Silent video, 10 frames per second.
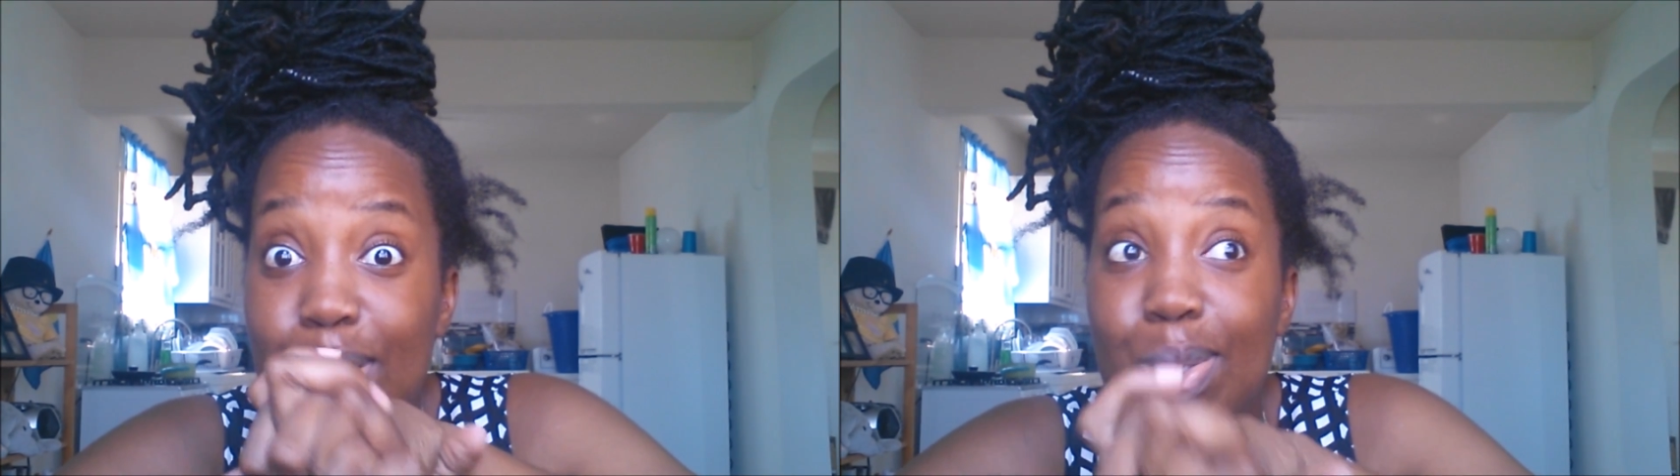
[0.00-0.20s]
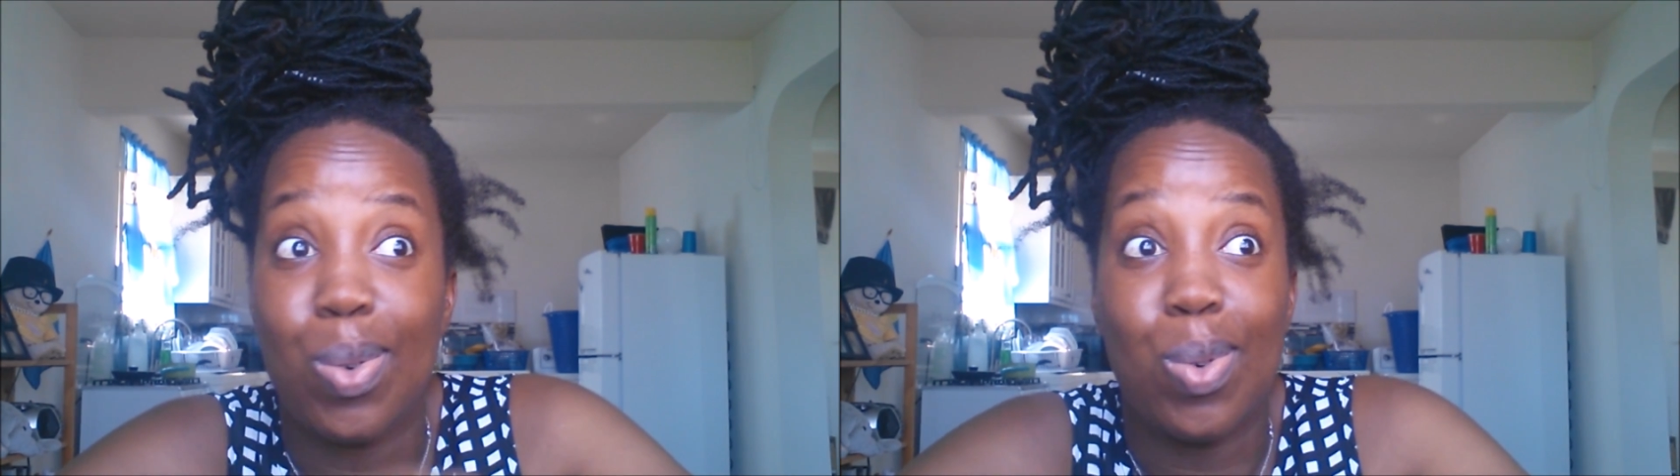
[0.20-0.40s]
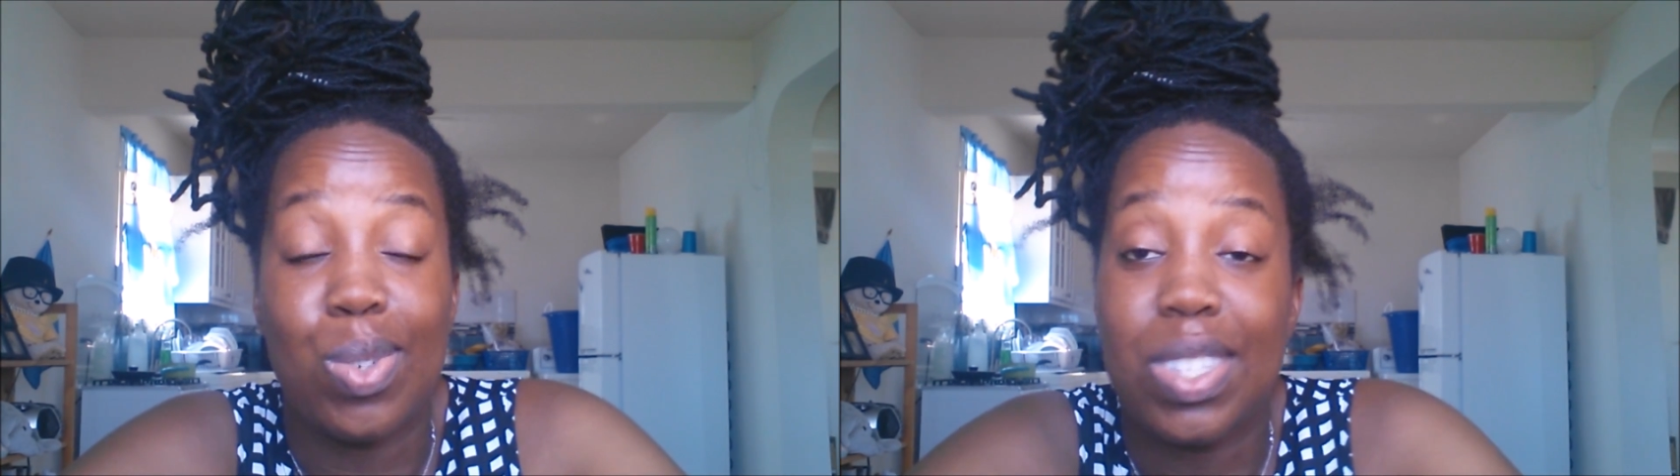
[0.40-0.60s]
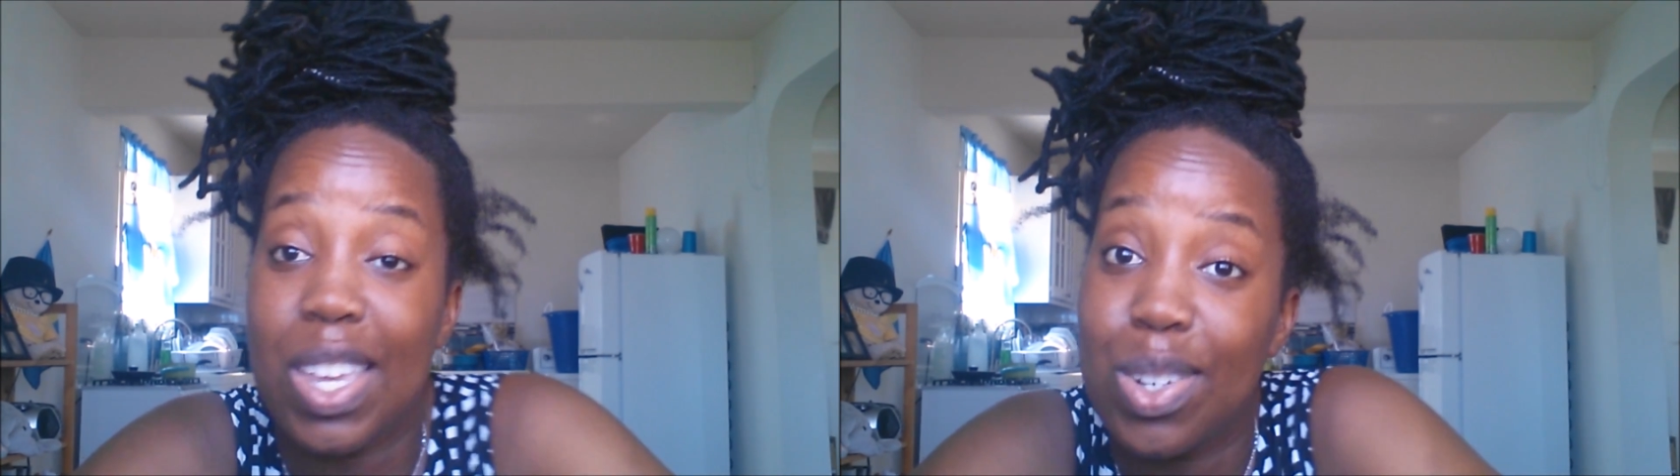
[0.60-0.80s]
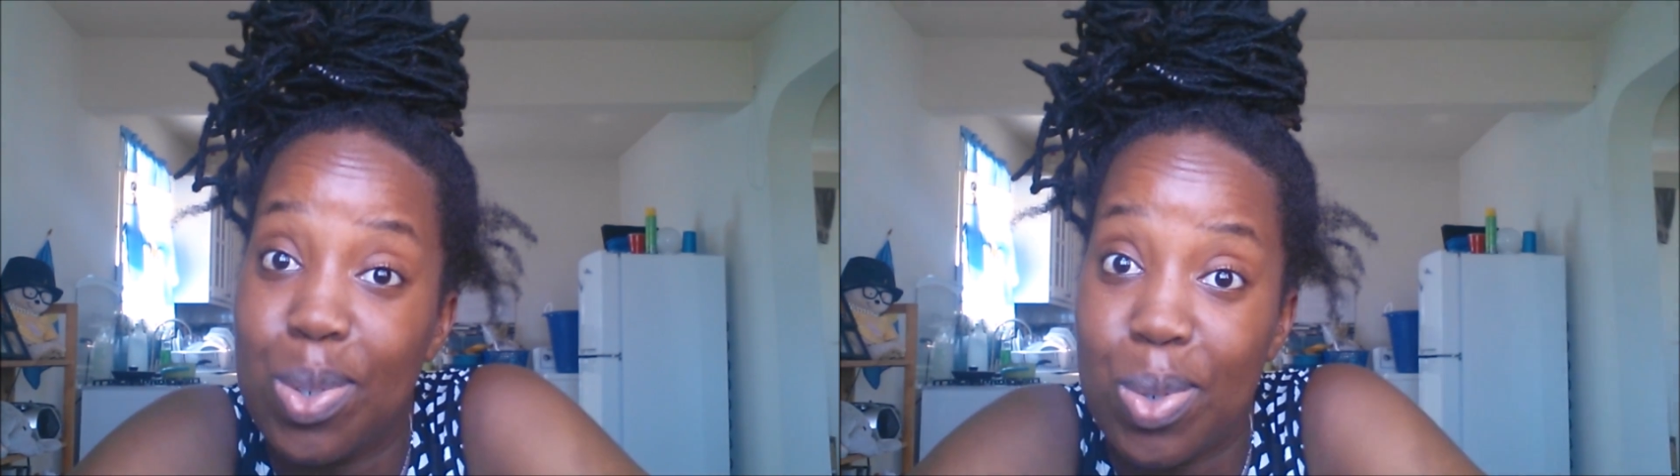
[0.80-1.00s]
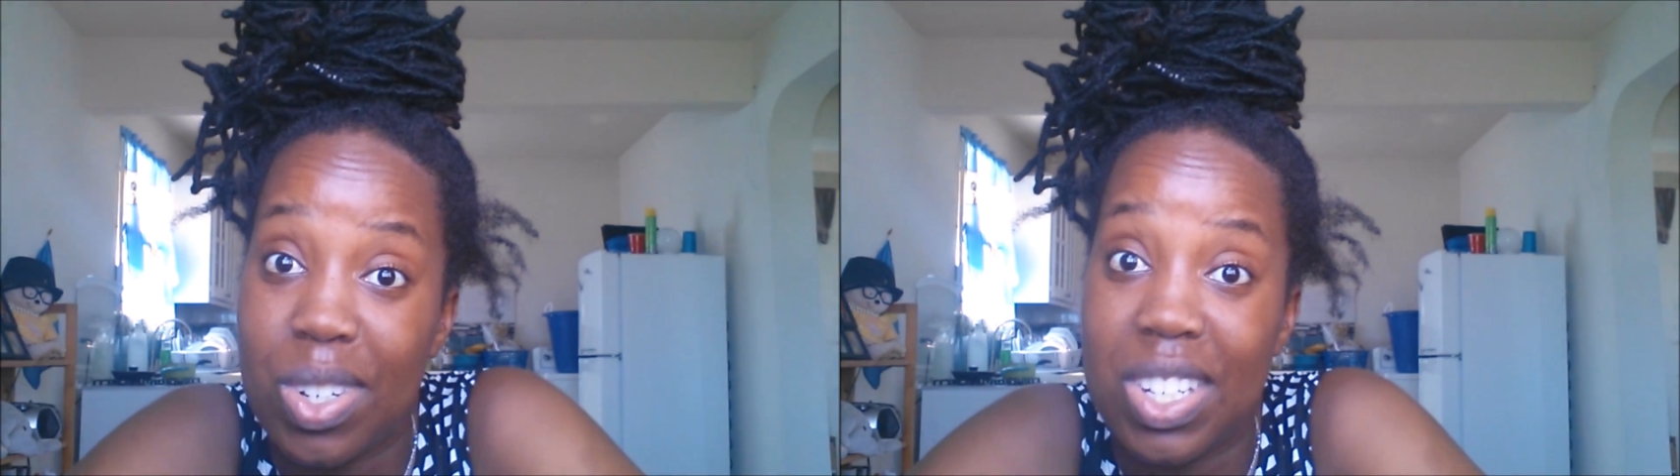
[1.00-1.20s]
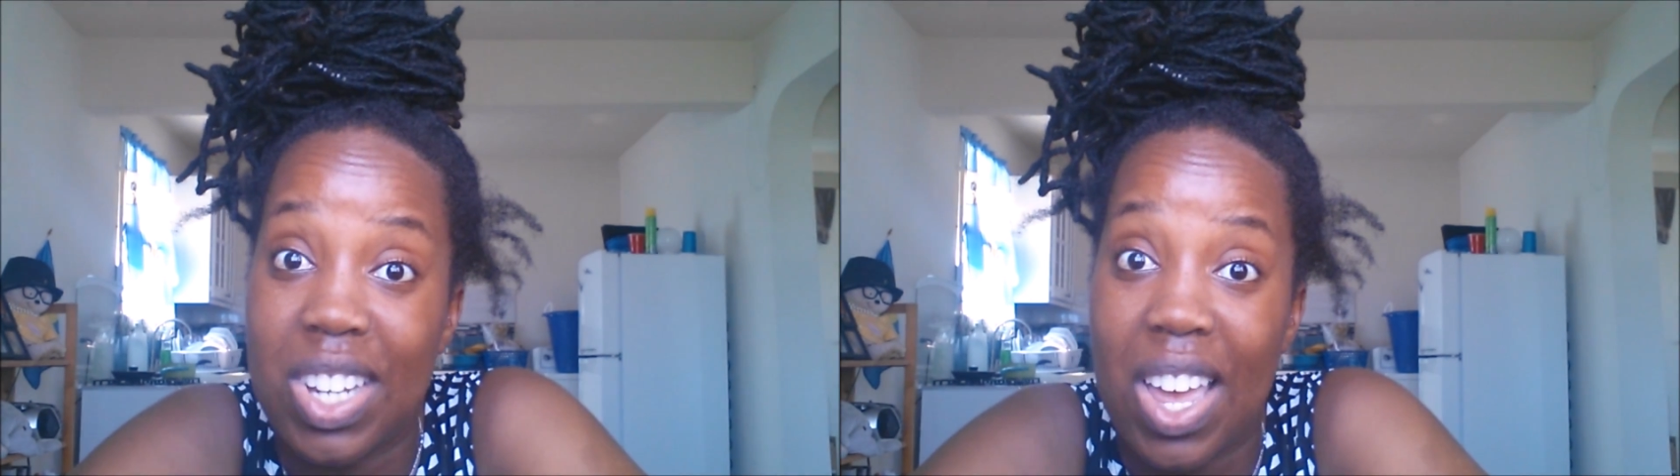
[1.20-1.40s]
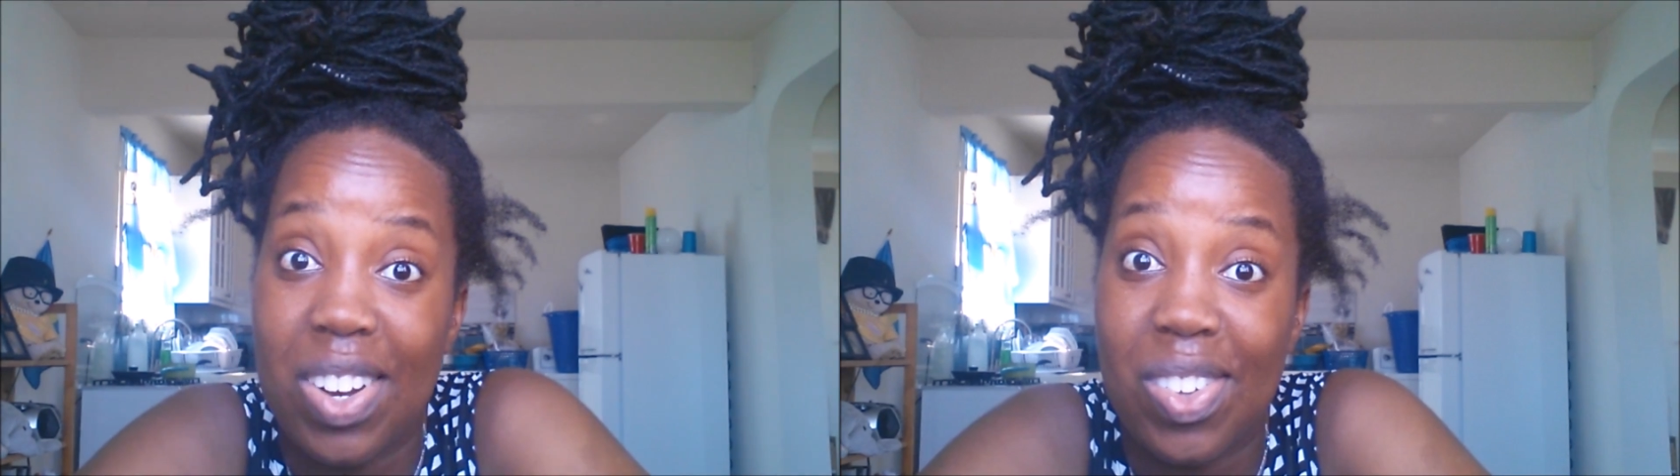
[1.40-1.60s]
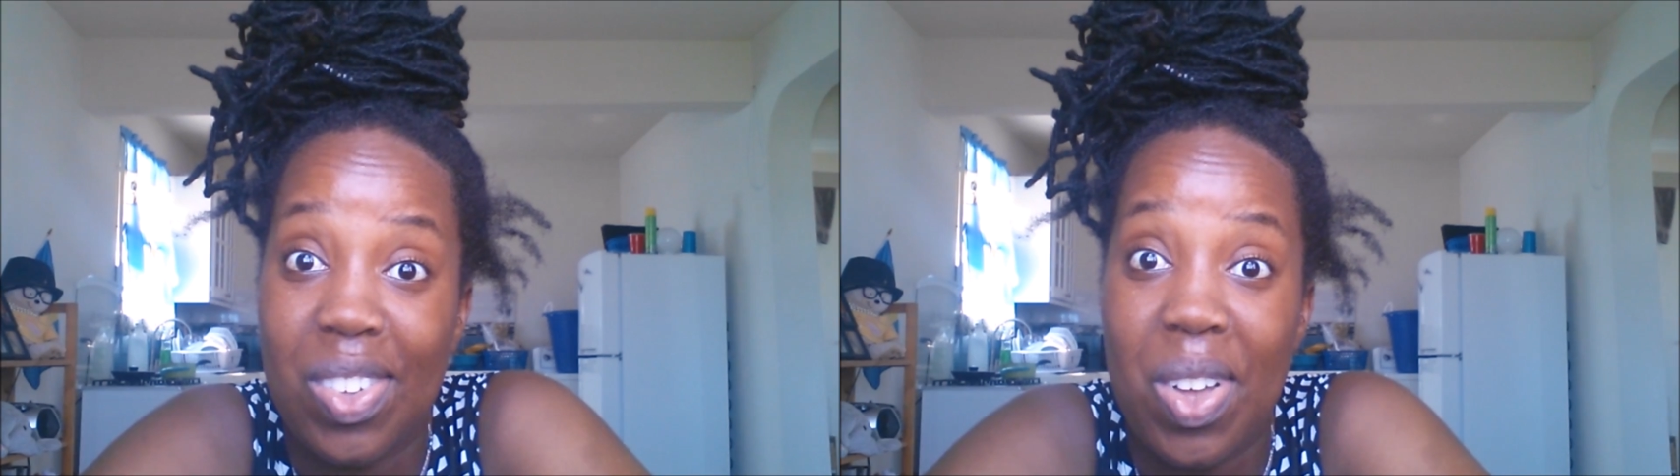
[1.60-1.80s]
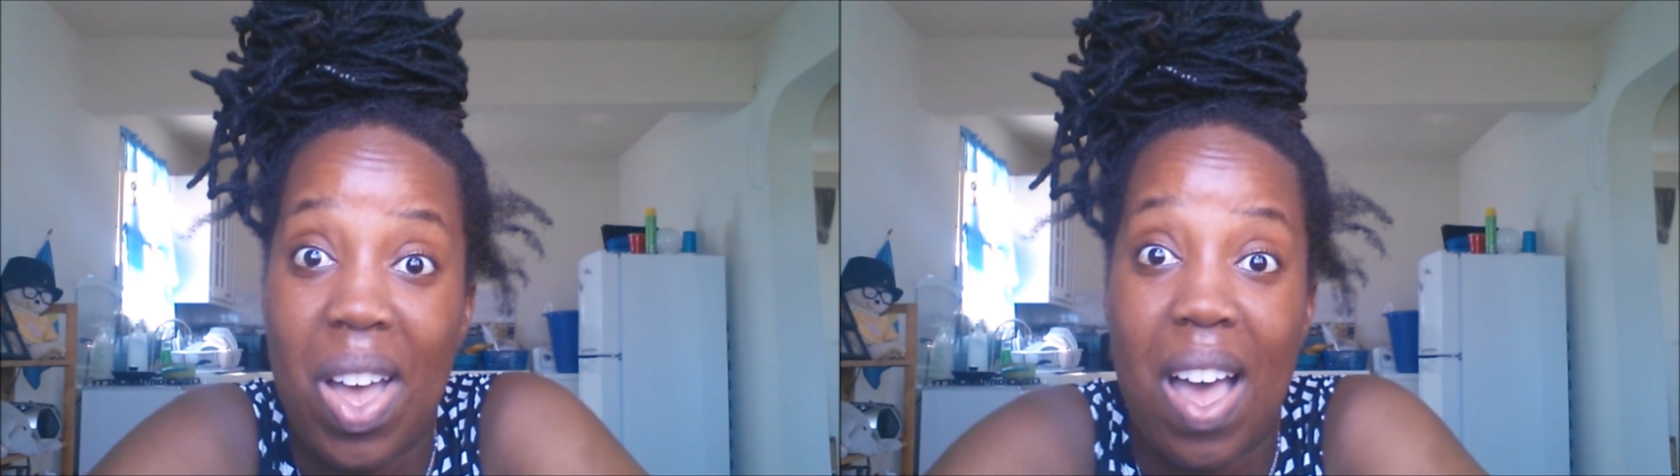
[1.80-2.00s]
So stay tuned to the
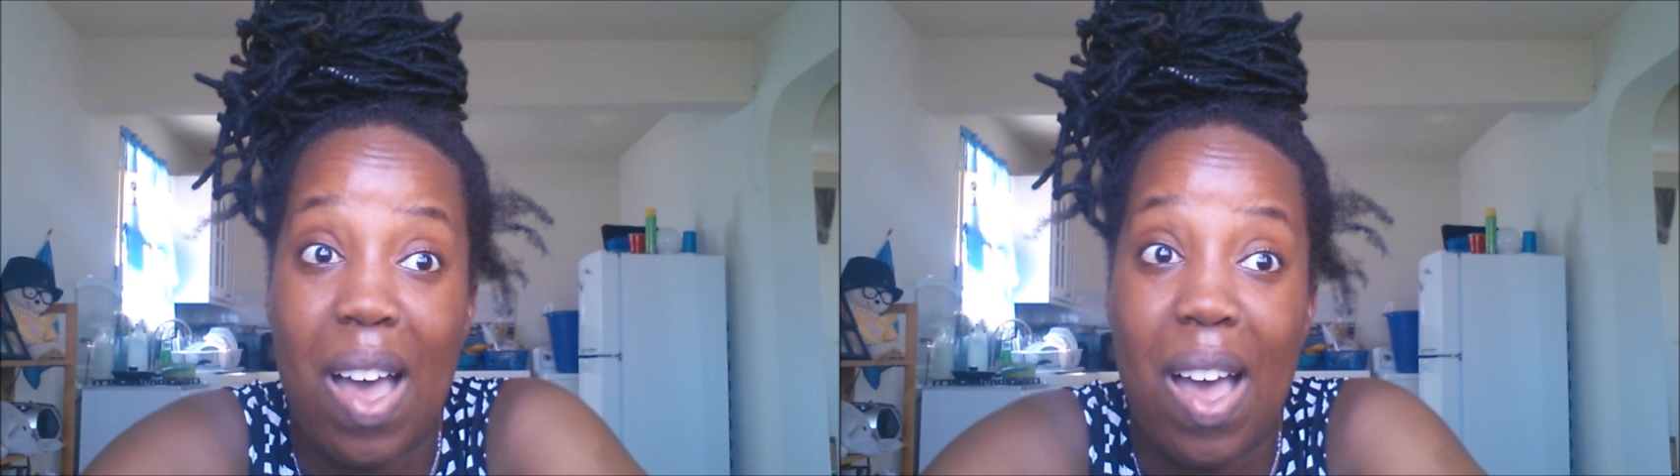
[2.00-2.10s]
channel.